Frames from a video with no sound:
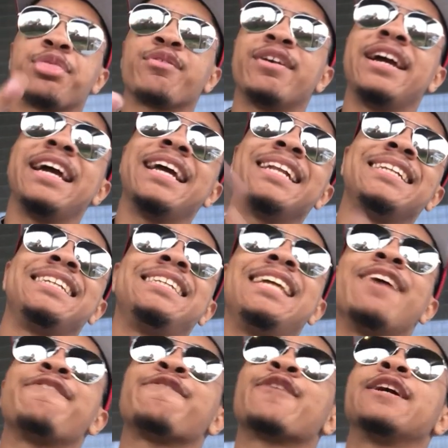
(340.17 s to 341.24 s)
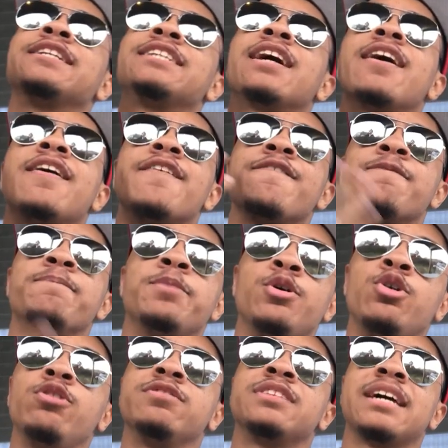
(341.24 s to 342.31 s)
Three different
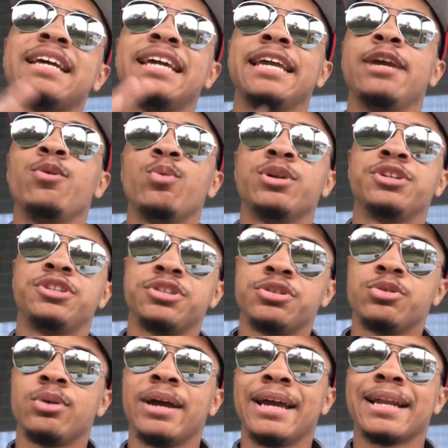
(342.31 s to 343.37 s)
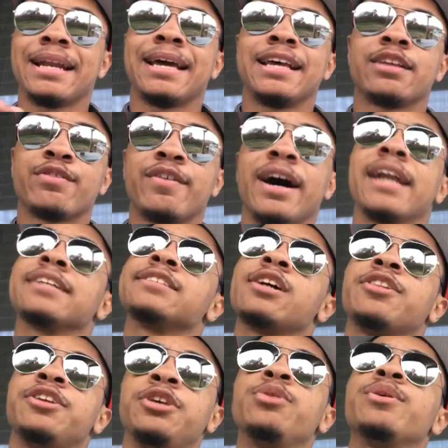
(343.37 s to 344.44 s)
moves that he would do in his fighting
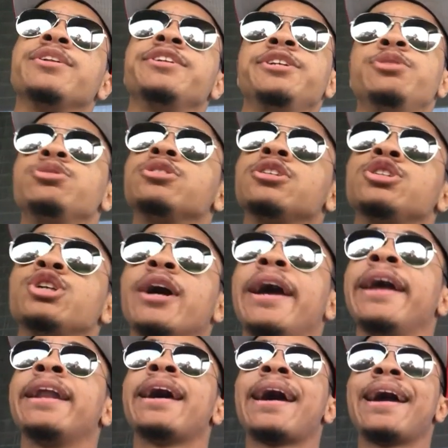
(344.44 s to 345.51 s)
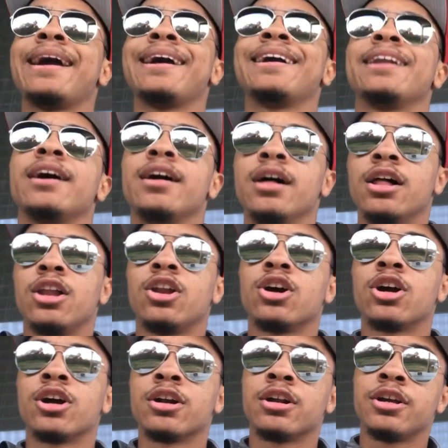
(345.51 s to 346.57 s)
style that you can use to train and
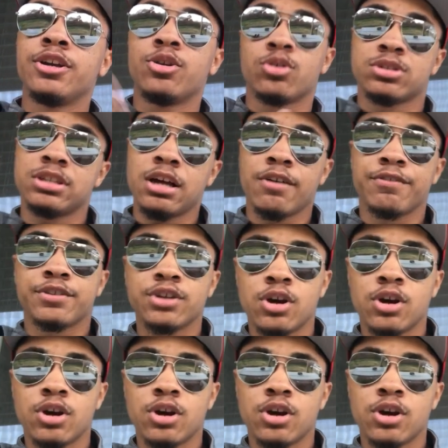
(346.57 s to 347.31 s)
learn yourself.